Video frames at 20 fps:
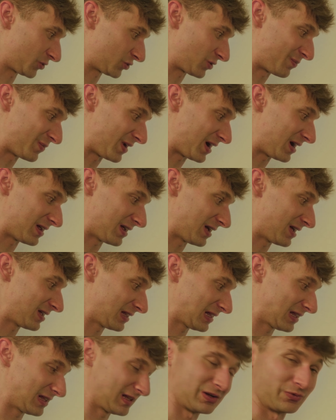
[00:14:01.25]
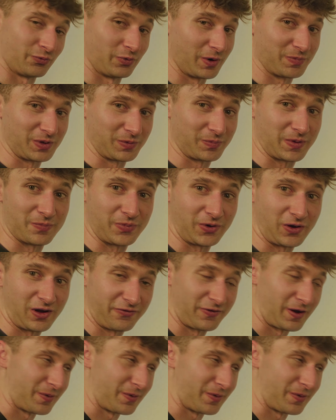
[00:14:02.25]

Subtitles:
So I'm not ripping people off,